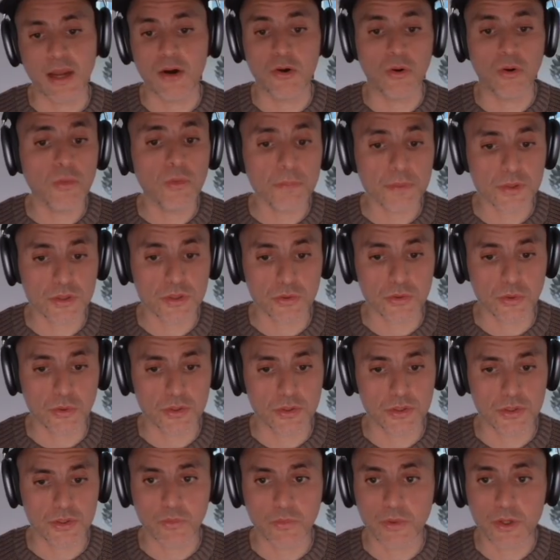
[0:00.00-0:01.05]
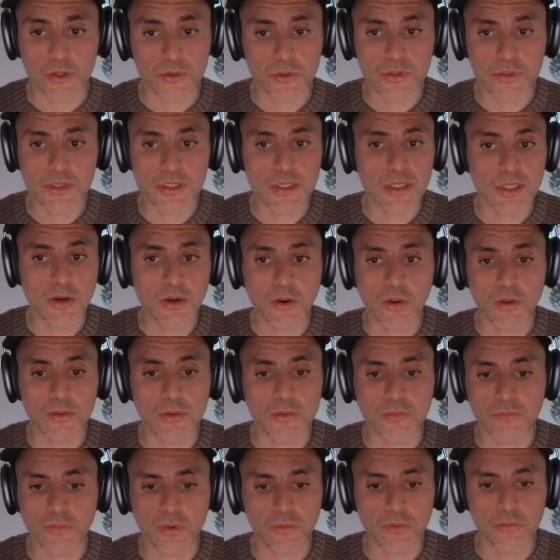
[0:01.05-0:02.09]
are open source, where you see all
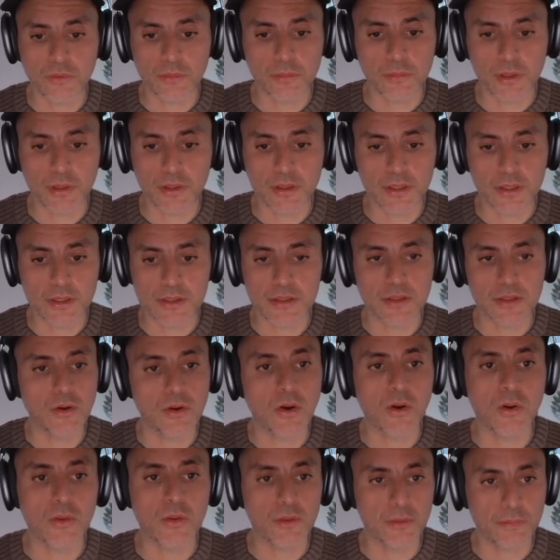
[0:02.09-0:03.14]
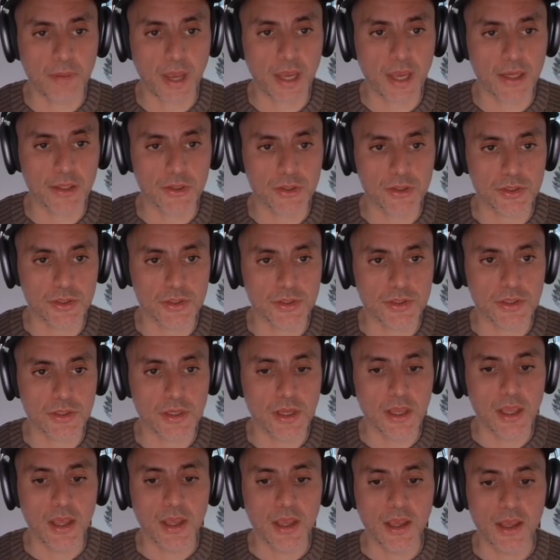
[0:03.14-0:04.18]
the vulnerabilities in all the packages.
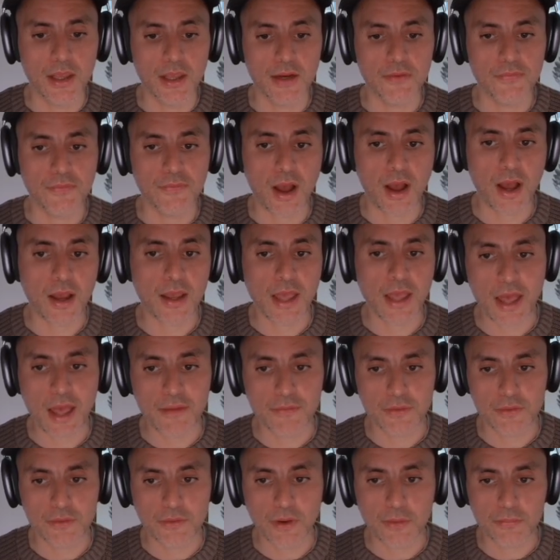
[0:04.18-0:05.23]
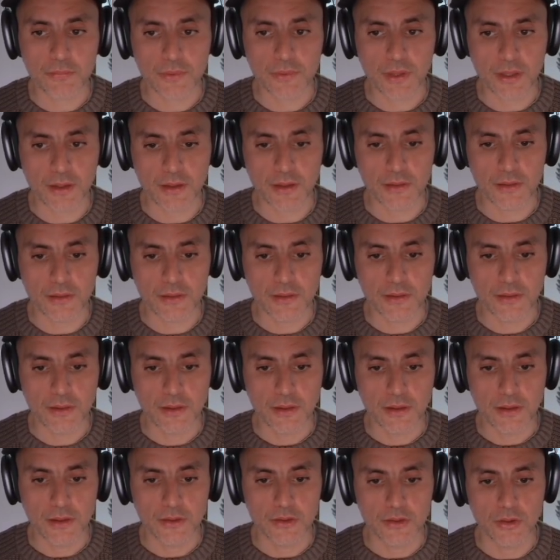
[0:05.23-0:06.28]
And if I haven't updated,
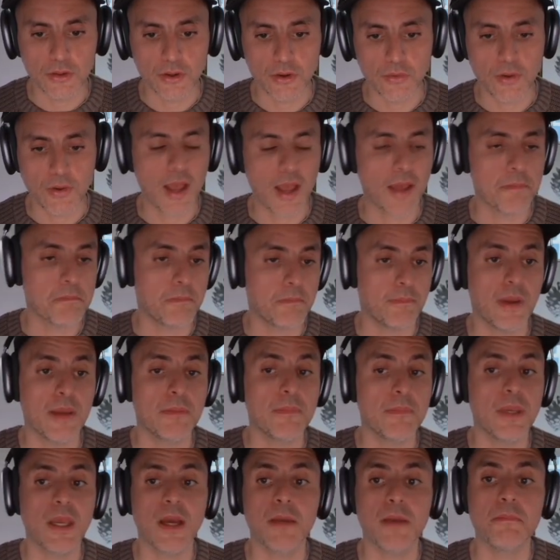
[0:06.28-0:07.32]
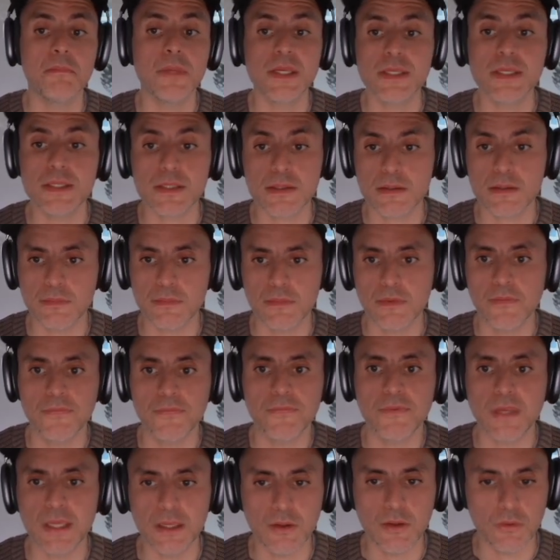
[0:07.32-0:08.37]
maybe I missed the
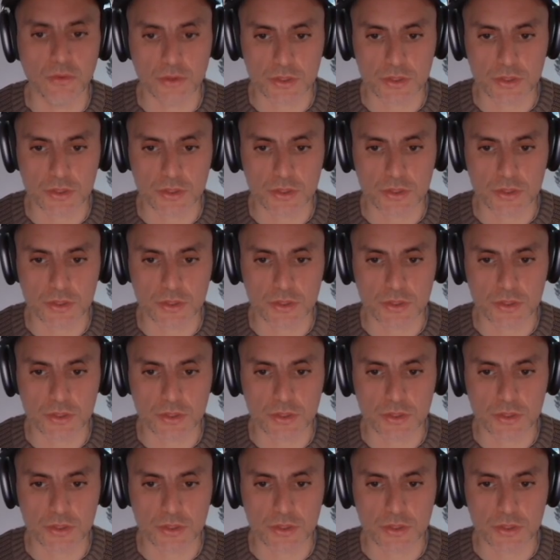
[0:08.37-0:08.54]
feed or